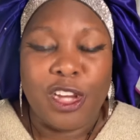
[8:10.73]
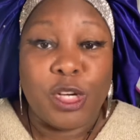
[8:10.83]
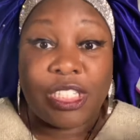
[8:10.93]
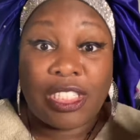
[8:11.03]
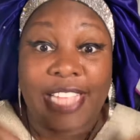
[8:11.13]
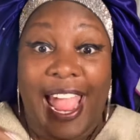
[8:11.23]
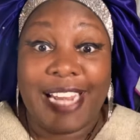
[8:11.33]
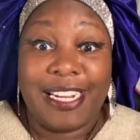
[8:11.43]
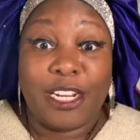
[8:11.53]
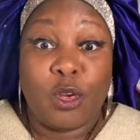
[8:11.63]
You're
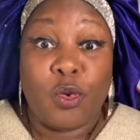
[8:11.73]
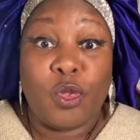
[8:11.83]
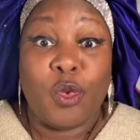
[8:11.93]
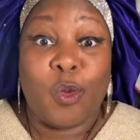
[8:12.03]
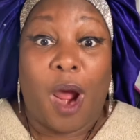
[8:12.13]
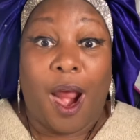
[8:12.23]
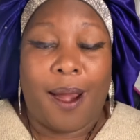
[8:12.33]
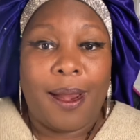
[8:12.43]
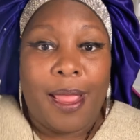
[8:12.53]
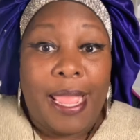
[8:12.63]
standing in who you are.